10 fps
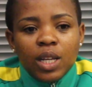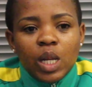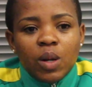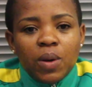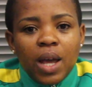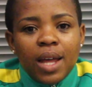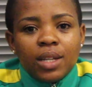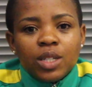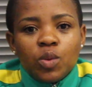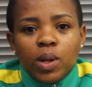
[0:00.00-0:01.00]
You know,
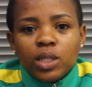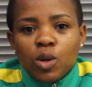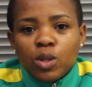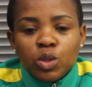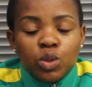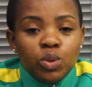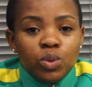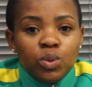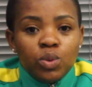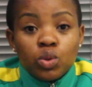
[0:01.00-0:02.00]
and it went on
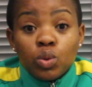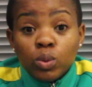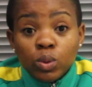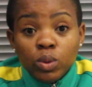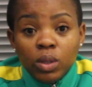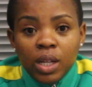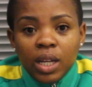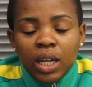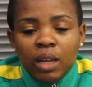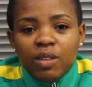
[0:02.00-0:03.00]
to school.
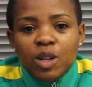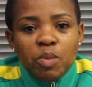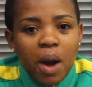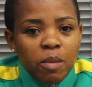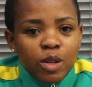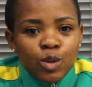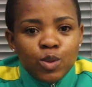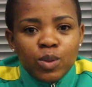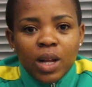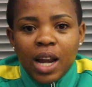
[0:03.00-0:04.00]
Even in primary
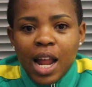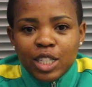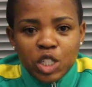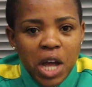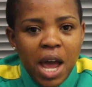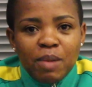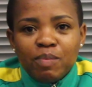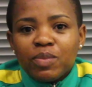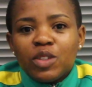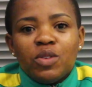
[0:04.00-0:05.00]
school, at
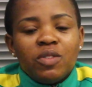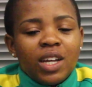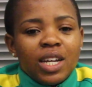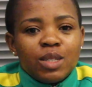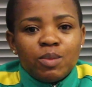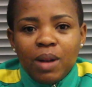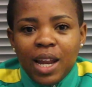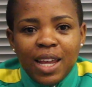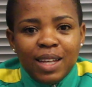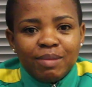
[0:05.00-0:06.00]
lunchtime, you'd find us
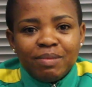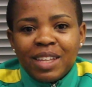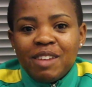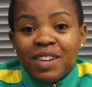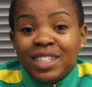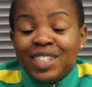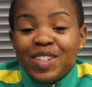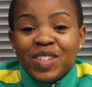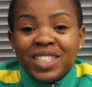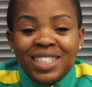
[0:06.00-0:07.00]
playing. If I did
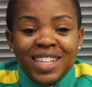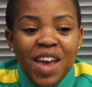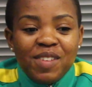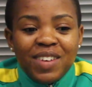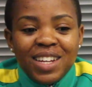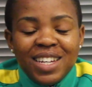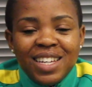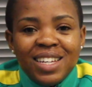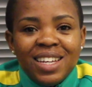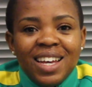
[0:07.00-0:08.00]
not have
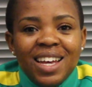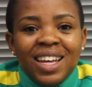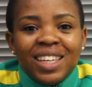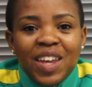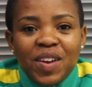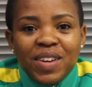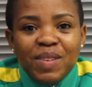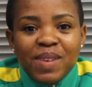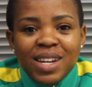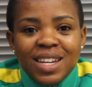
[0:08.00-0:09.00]
any
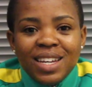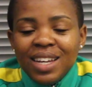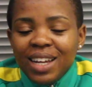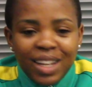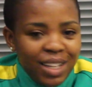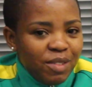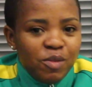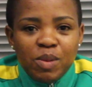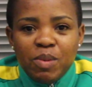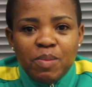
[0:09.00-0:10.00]
carry money,
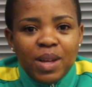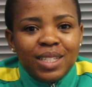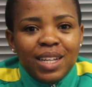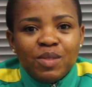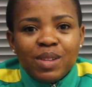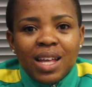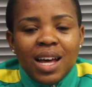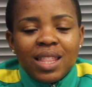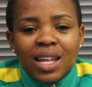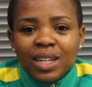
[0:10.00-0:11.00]
we'd be betting with the
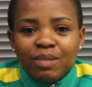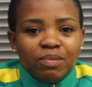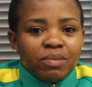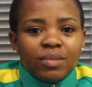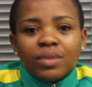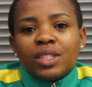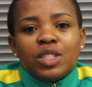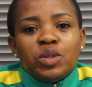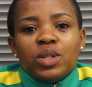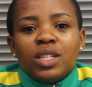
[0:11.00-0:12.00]
other
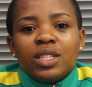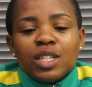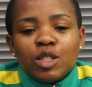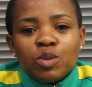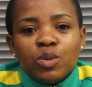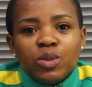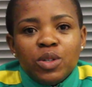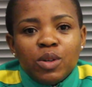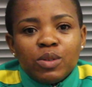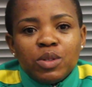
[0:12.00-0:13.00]
students at school,
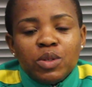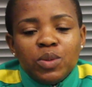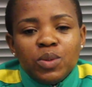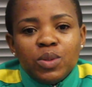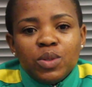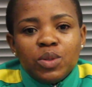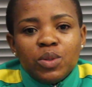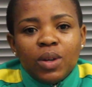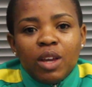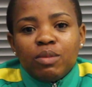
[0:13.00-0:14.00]
you know,
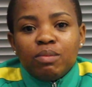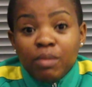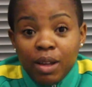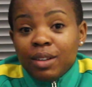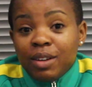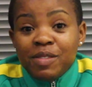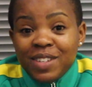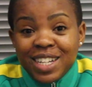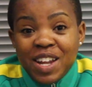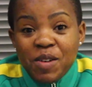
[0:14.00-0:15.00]
to
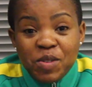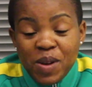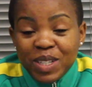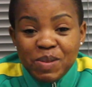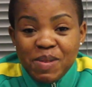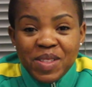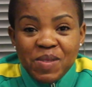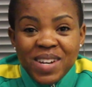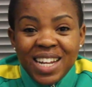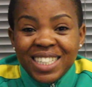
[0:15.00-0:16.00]
obviously I would want to be on
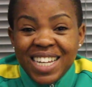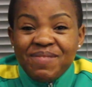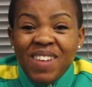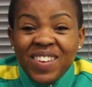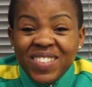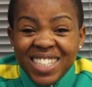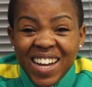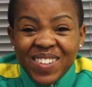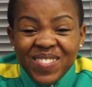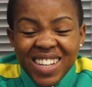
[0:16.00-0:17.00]
the winning team every
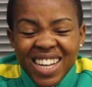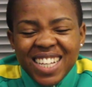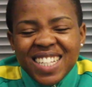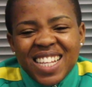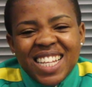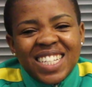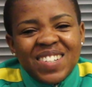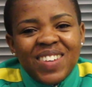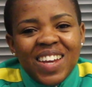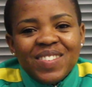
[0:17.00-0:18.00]
time, so that
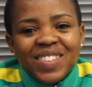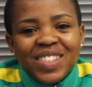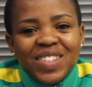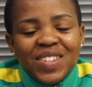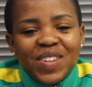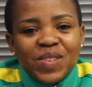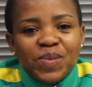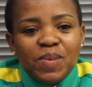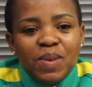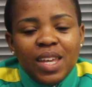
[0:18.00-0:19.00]
I'm able to, you know,
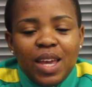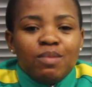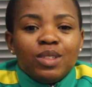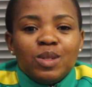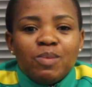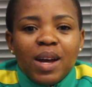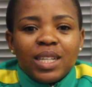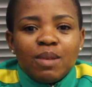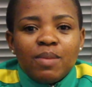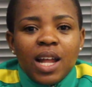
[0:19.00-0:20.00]
be able to buy
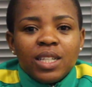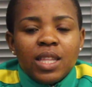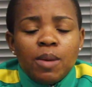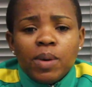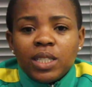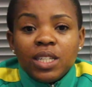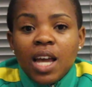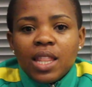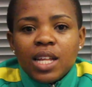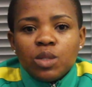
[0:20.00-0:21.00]
some lunch there. But
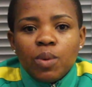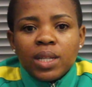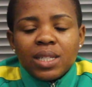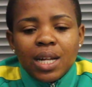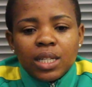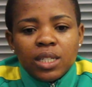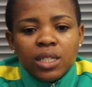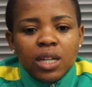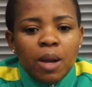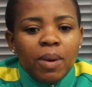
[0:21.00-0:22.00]
yeah, that's where it
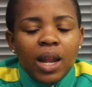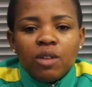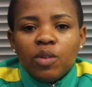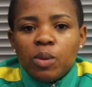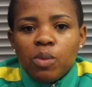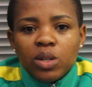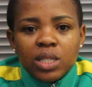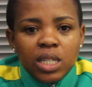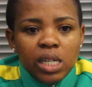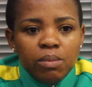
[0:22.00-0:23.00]
started, and I played for a
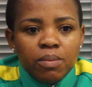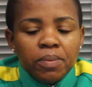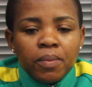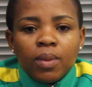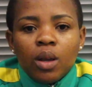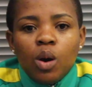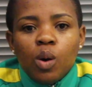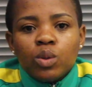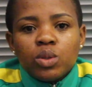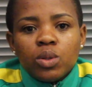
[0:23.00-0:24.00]
boys team
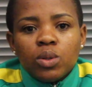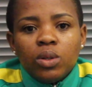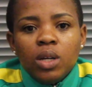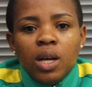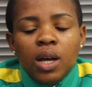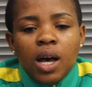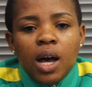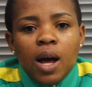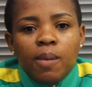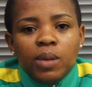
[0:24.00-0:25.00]
also
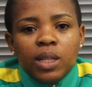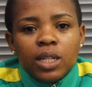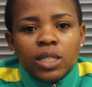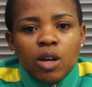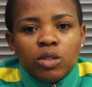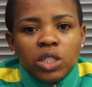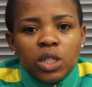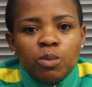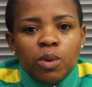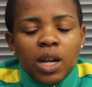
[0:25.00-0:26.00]
in the
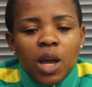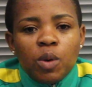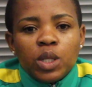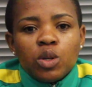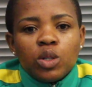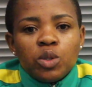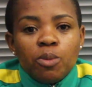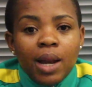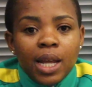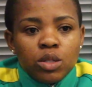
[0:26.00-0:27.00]
township, and I went on to
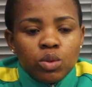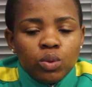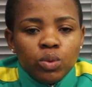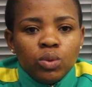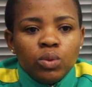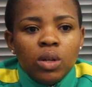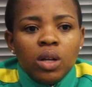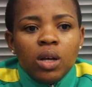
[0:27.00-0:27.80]
play at school.